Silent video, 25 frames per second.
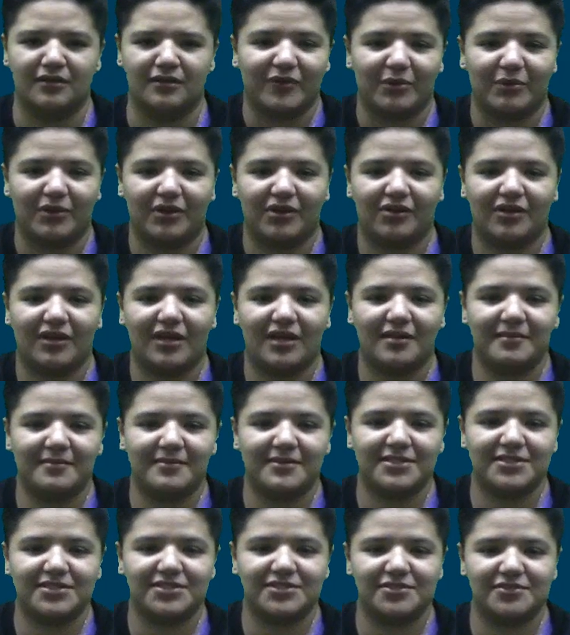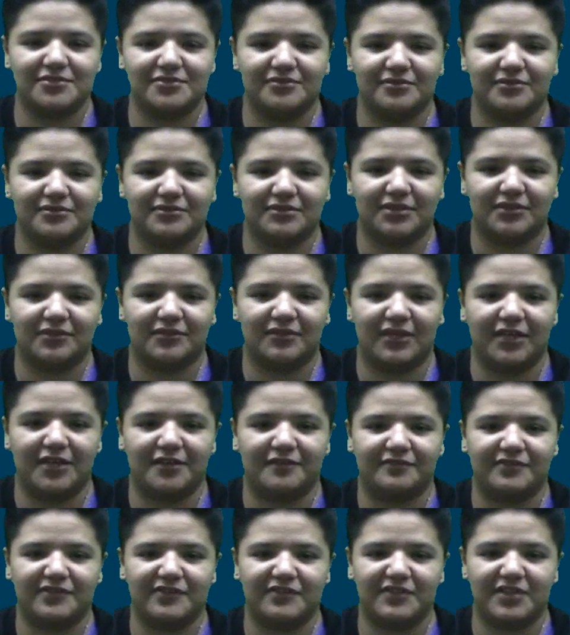We are aiming to
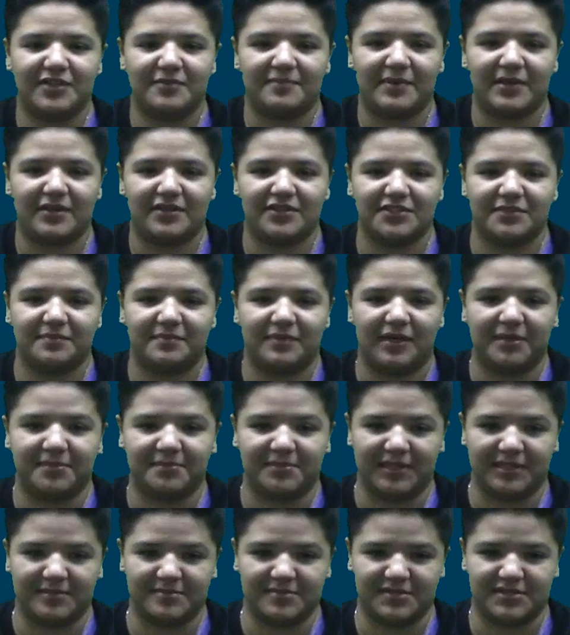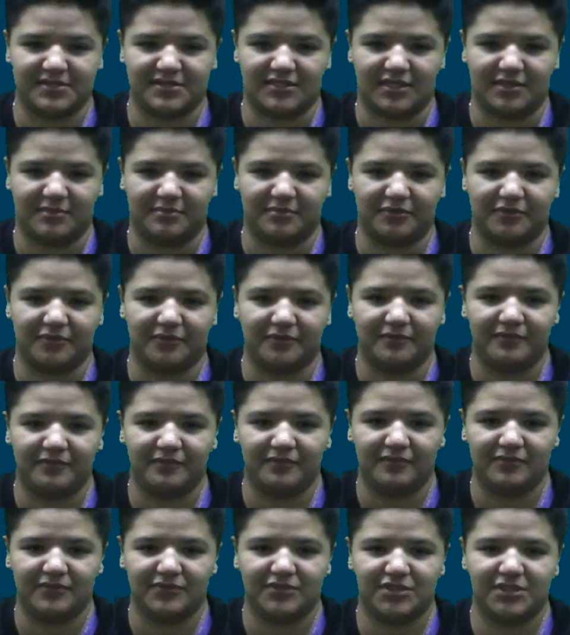donate 50 pounds of pop tabs this April.
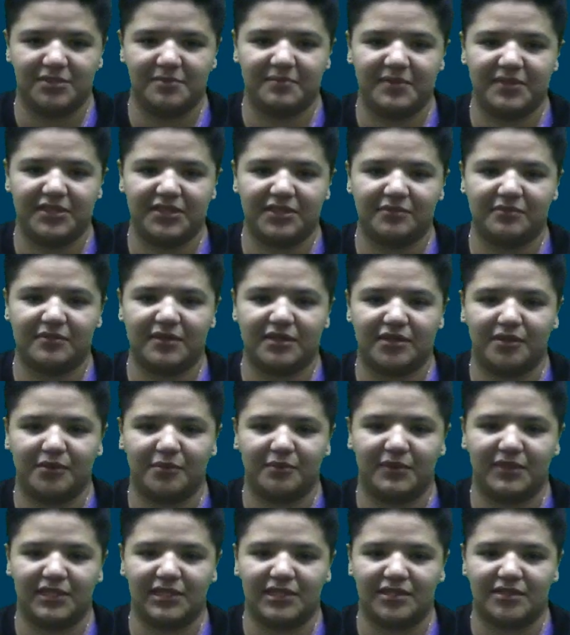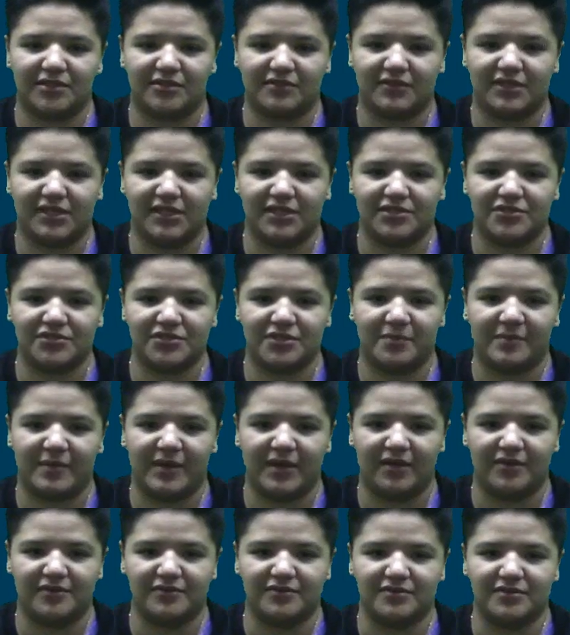To beat the record, we need 300
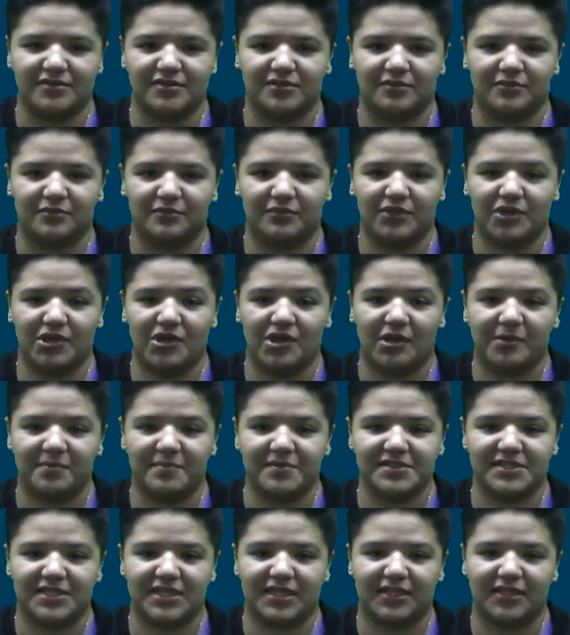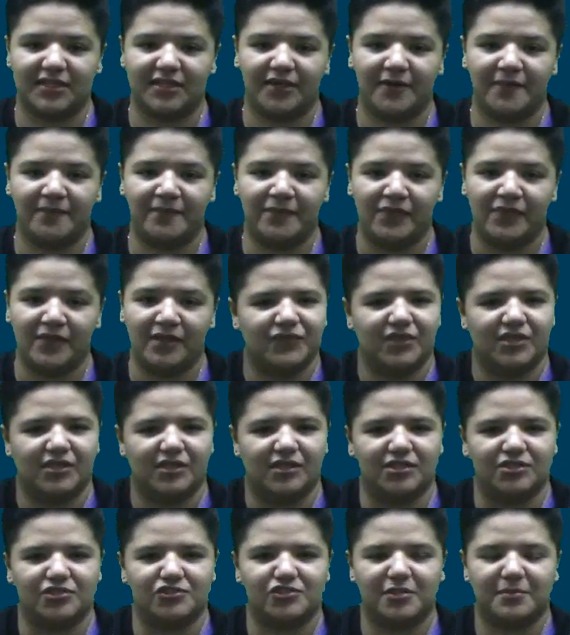pounds. Will you help us get there?
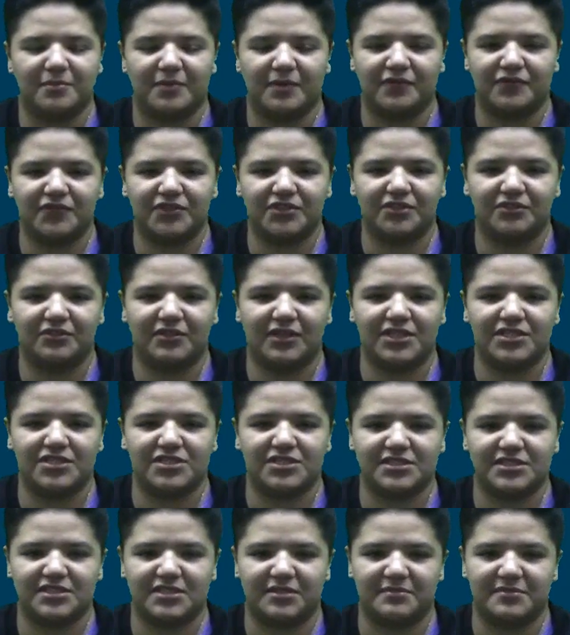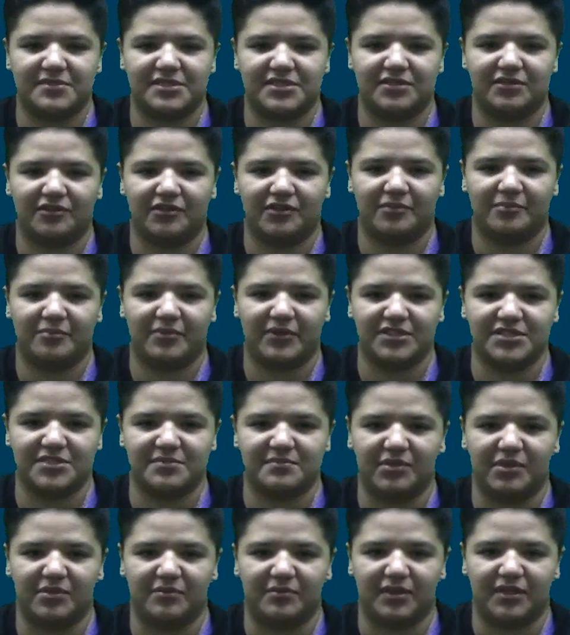Uh, drop off your donations in Miss Hildebrand's
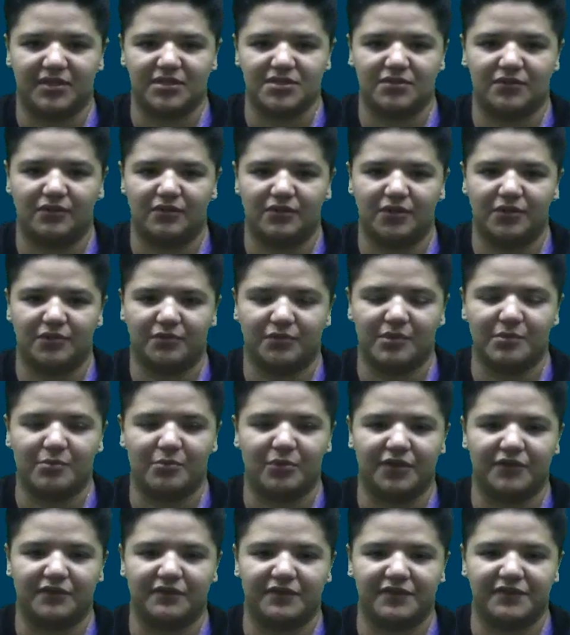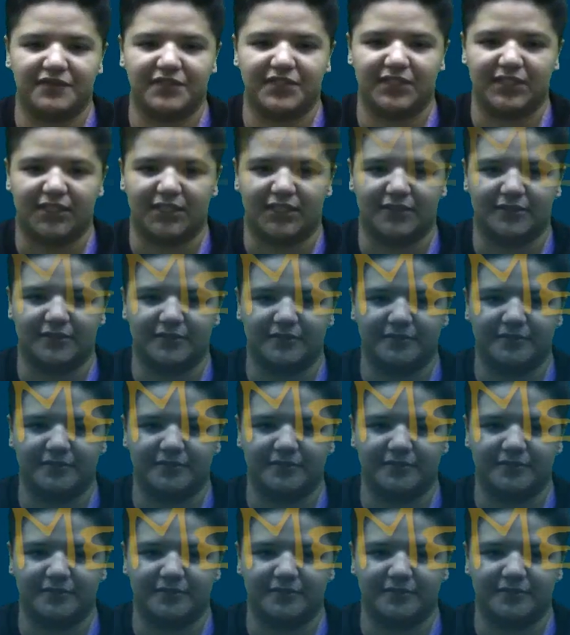mailbox or in room 159.